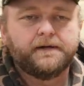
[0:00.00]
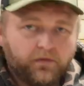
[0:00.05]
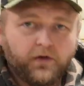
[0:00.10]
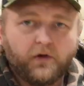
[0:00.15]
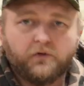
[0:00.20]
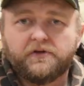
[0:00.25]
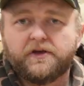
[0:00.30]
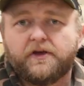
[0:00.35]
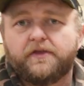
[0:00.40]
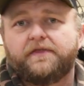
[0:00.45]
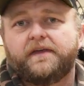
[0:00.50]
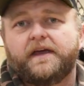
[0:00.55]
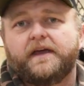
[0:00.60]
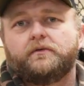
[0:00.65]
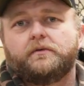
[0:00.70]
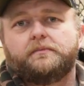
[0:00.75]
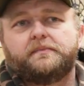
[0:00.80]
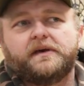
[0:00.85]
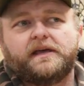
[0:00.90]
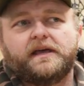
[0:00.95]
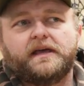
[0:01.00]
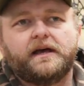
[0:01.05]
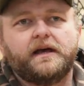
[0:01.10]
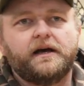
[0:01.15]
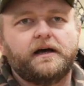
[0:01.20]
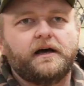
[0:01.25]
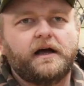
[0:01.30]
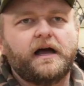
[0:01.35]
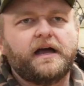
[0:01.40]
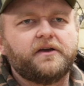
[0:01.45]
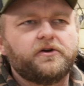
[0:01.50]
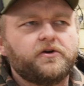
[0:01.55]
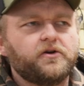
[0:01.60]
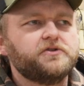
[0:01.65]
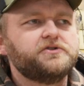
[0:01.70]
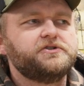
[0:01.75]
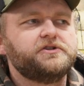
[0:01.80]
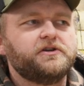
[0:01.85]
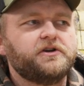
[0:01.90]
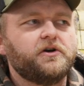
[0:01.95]
The only other thing would be, I
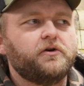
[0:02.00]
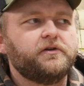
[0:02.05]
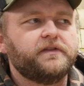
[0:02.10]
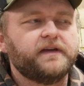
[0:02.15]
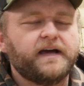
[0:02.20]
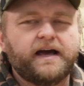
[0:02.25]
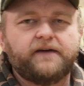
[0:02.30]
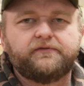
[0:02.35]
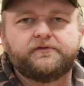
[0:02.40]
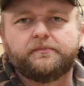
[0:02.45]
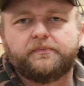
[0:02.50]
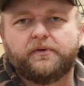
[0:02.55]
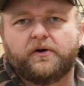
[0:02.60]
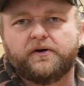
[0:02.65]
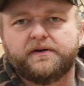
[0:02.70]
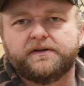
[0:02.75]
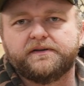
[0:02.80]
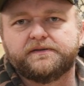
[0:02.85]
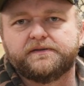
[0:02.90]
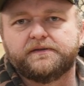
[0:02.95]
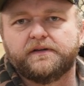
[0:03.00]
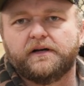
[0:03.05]
encourage you to go to the after parties.